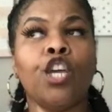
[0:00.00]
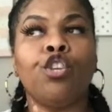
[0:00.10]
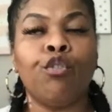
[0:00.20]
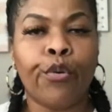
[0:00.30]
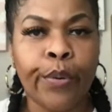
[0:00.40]

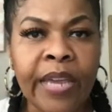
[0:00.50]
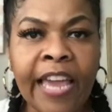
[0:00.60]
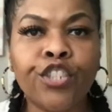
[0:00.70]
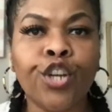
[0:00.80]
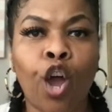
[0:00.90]
You
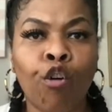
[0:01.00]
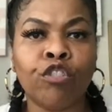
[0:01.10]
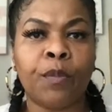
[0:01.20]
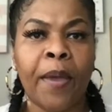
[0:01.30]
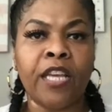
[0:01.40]
create your own
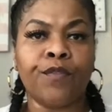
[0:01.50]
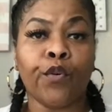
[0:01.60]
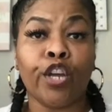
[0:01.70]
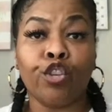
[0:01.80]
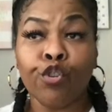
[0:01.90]
space for it.